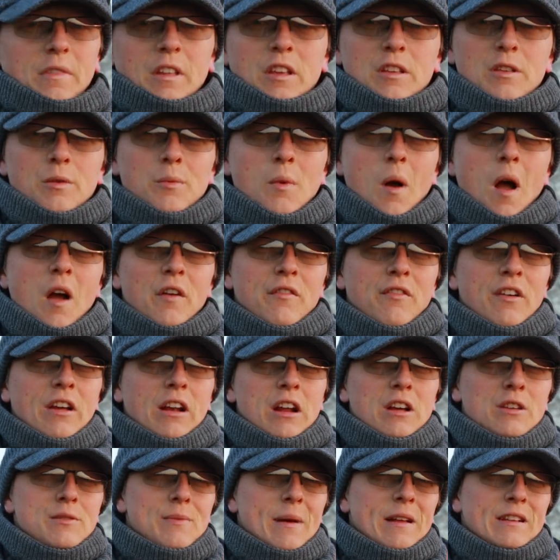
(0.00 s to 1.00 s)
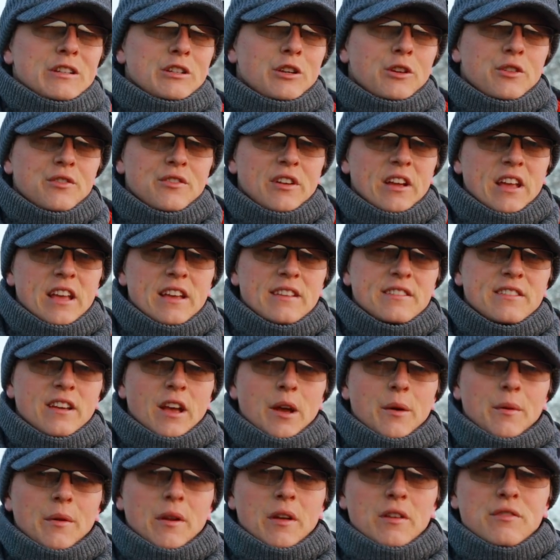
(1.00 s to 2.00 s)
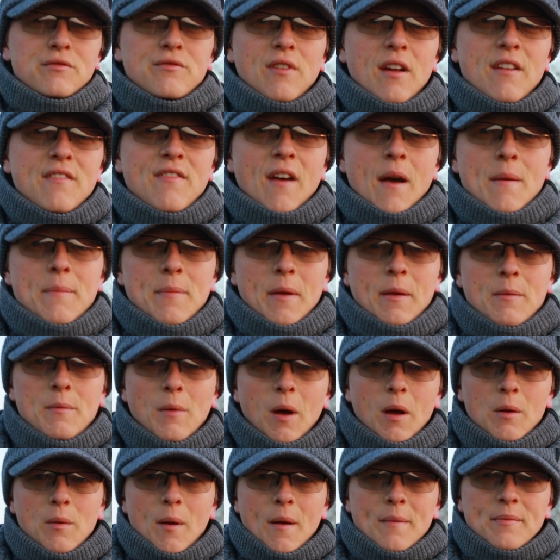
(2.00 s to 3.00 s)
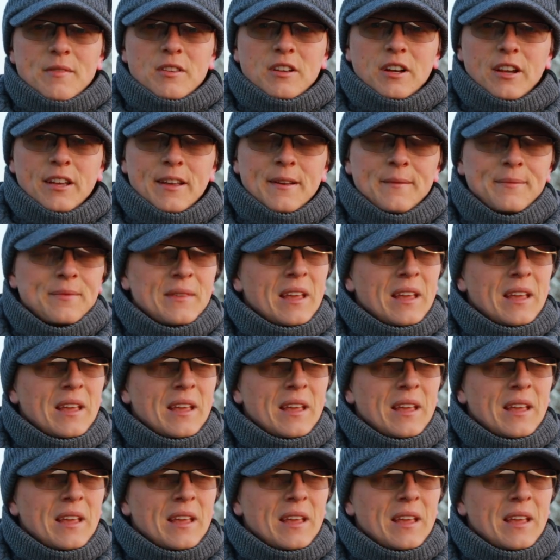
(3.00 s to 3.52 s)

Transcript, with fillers: So what I realized about 2 or 3 years ago when I was revamping my website